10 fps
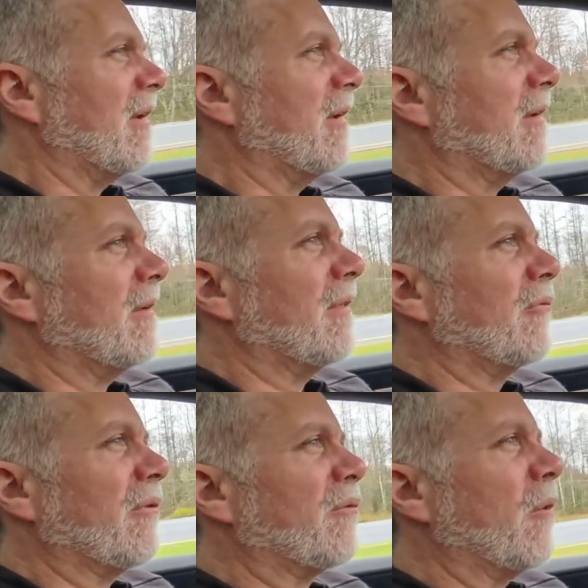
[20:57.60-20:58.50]

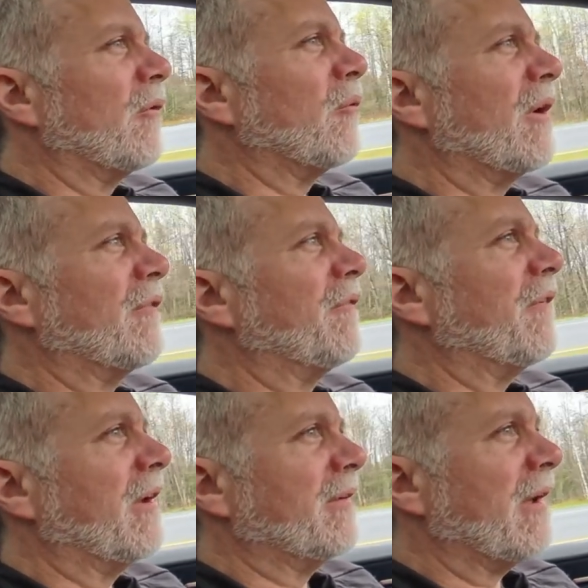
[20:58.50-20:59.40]
there is one way to
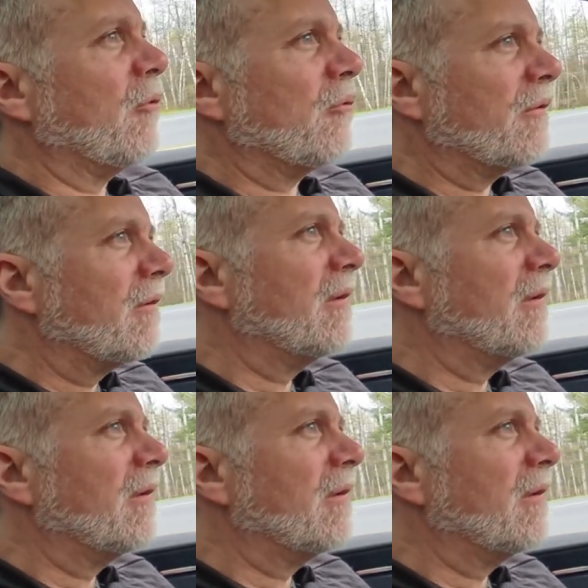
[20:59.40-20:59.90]
find out.